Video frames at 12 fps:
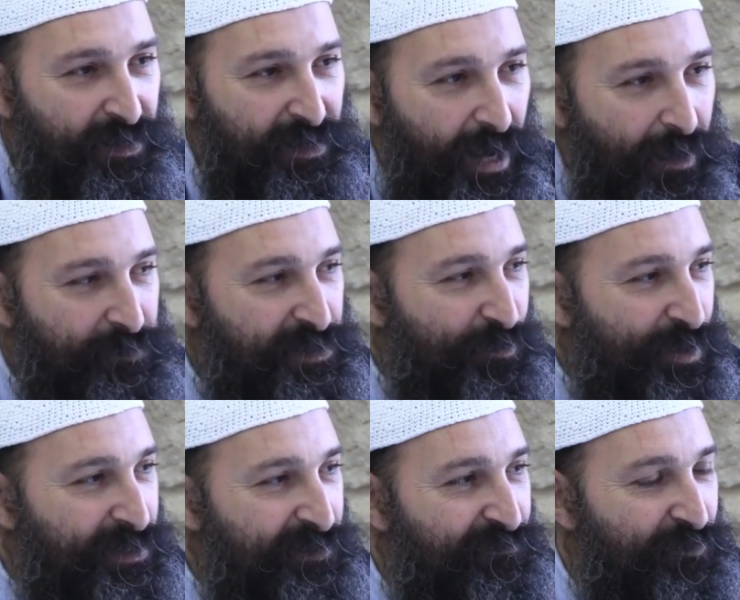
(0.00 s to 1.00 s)
Comes
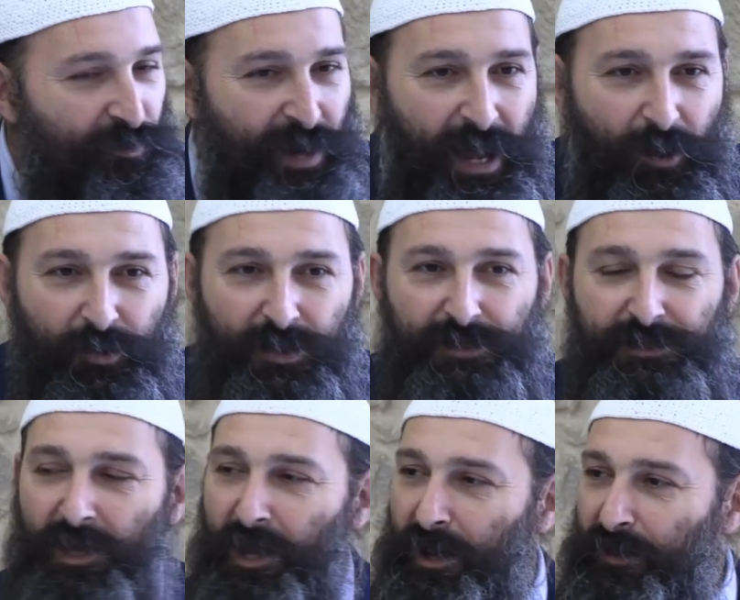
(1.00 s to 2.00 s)
24 hours,
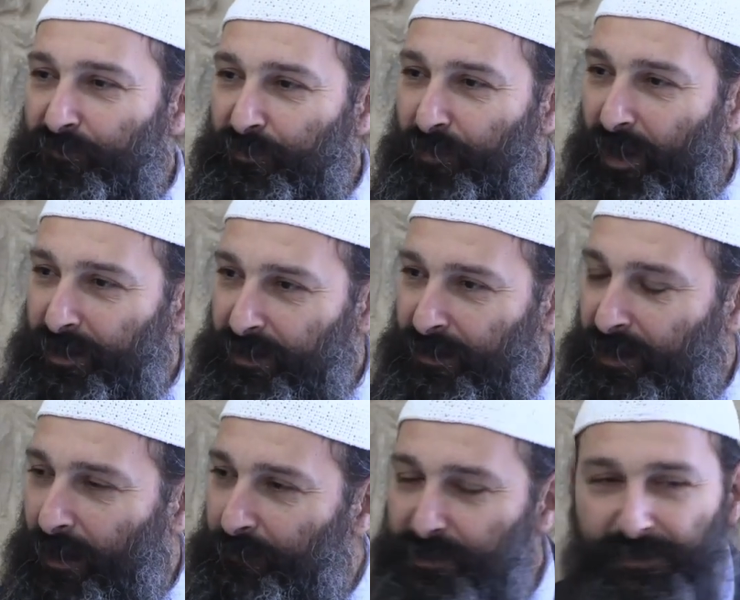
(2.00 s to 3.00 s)
everybody
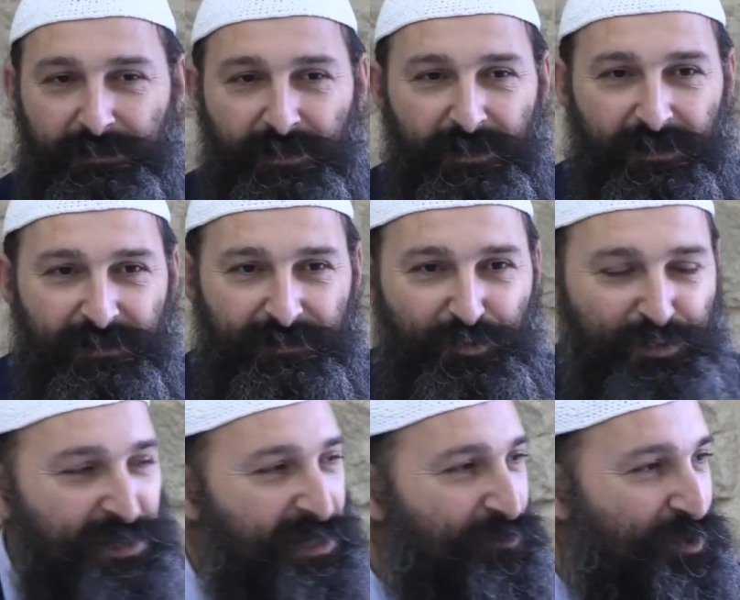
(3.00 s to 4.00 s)
comes to
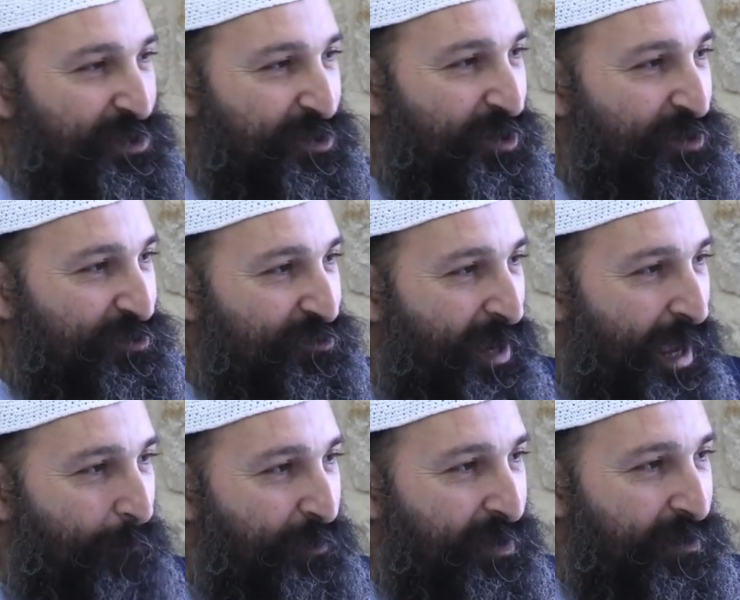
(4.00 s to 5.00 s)
see what's going to
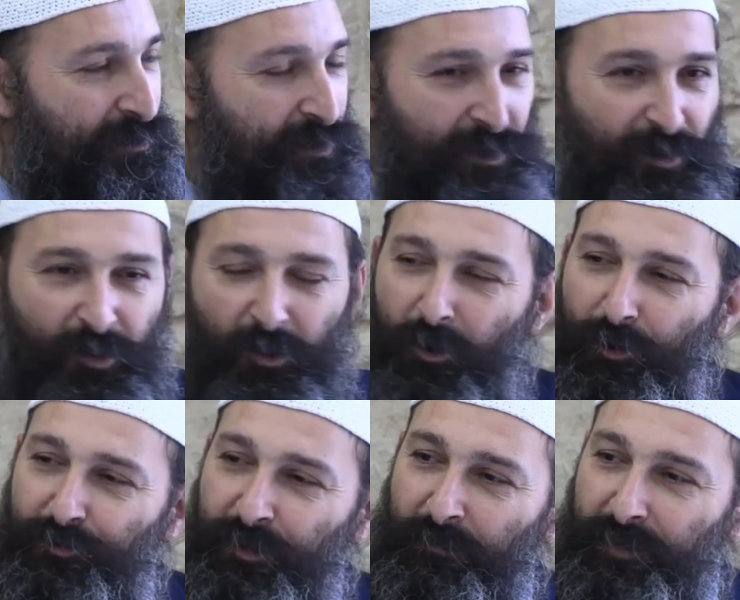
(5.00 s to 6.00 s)
happen.
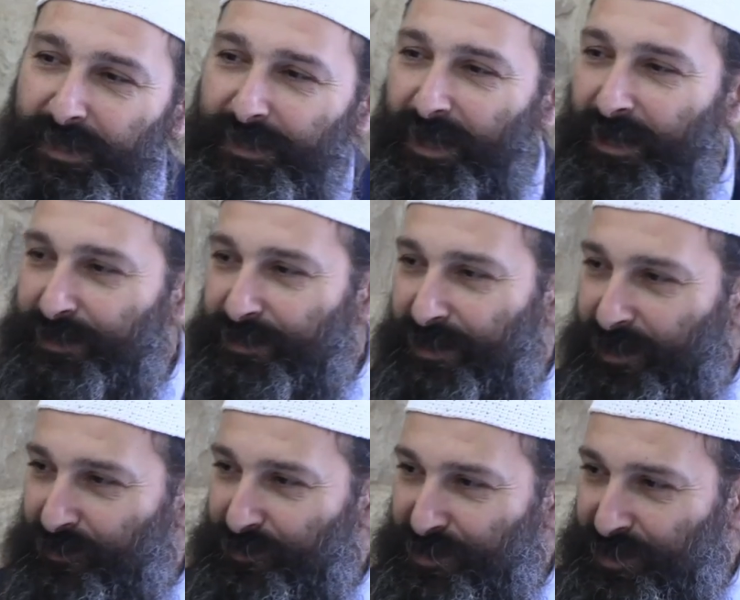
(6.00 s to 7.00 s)
All the media is
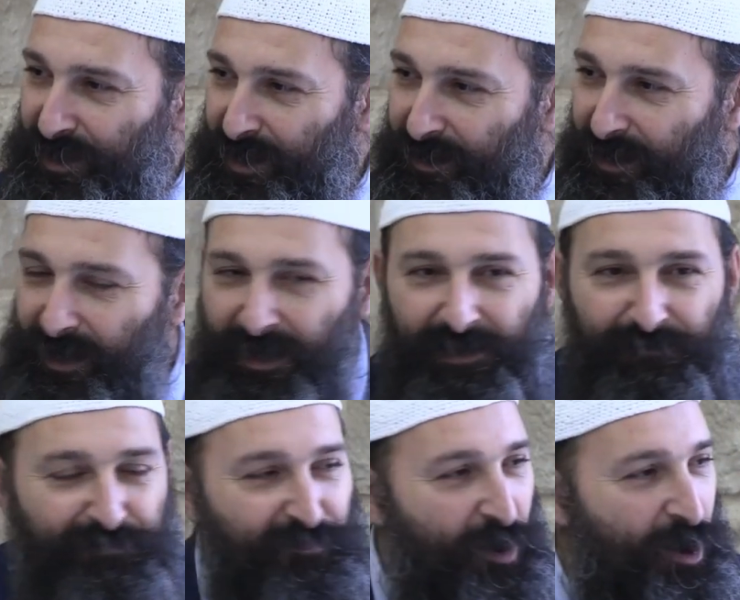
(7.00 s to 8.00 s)
there, CNN,
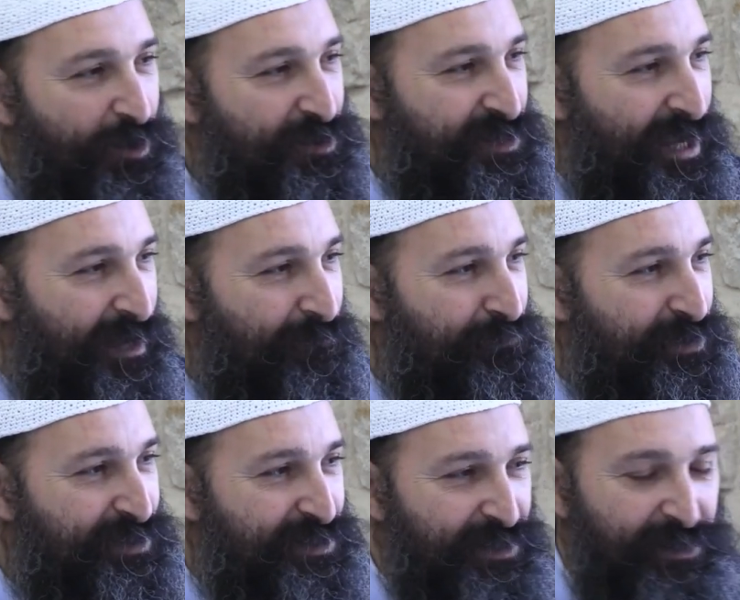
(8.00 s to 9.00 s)
Fox,
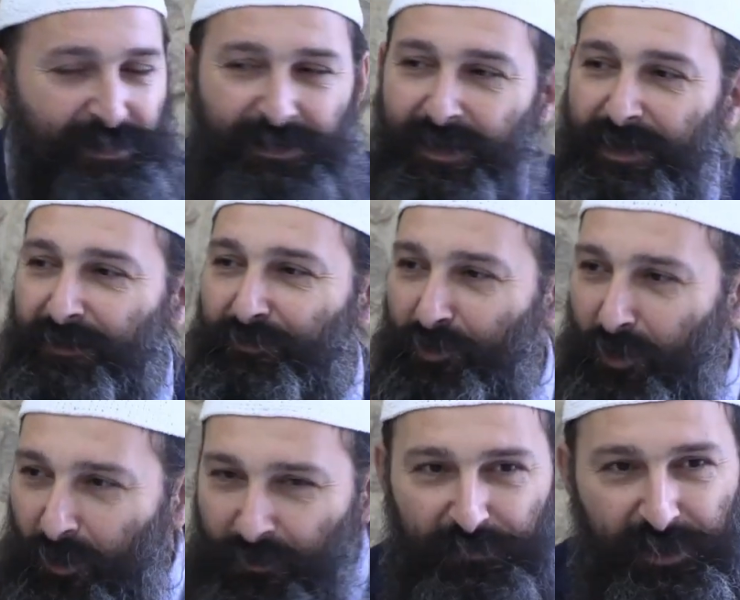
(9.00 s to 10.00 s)
NBC, they're
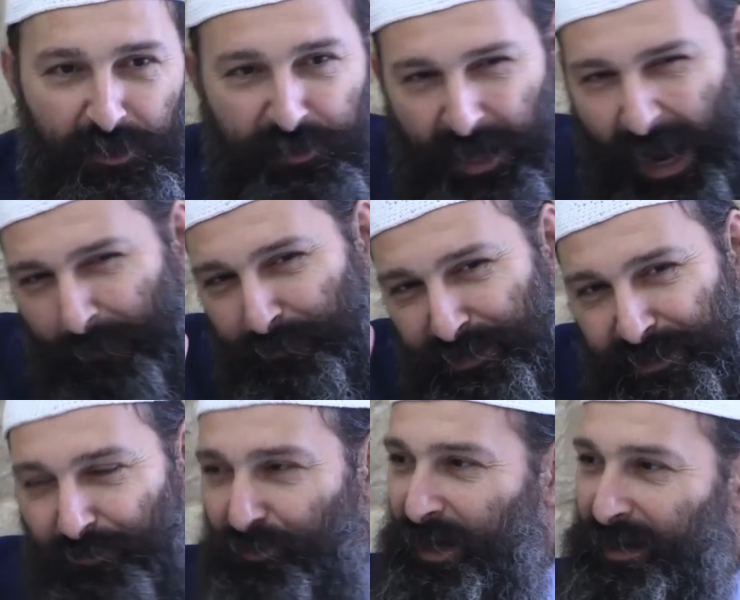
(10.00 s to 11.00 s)
all there, cameras
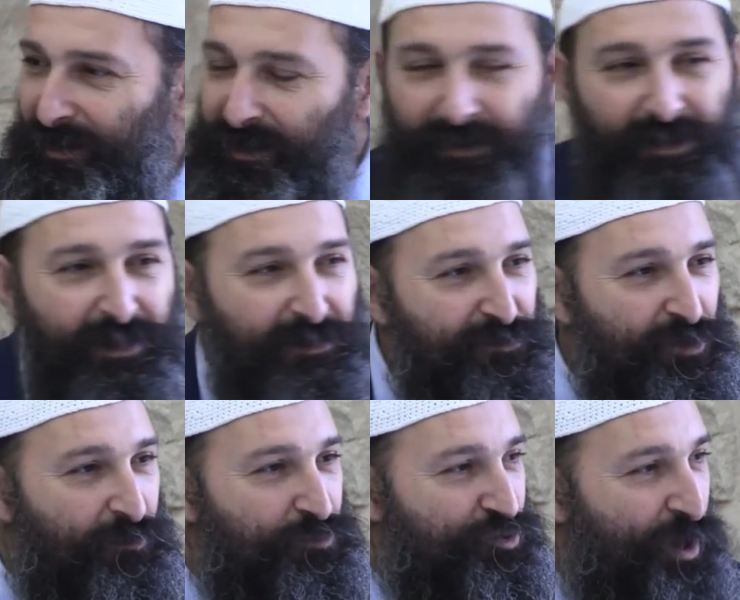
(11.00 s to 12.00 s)
are rating,
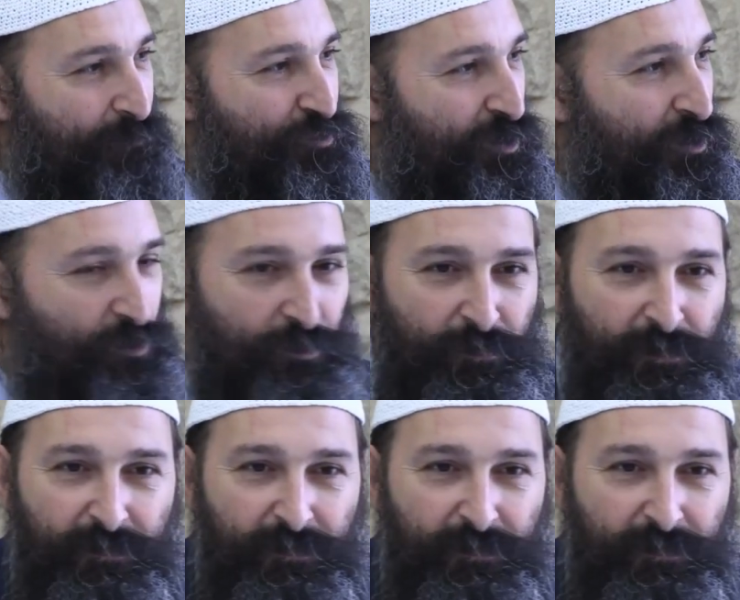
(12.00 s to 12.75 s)
drum roll.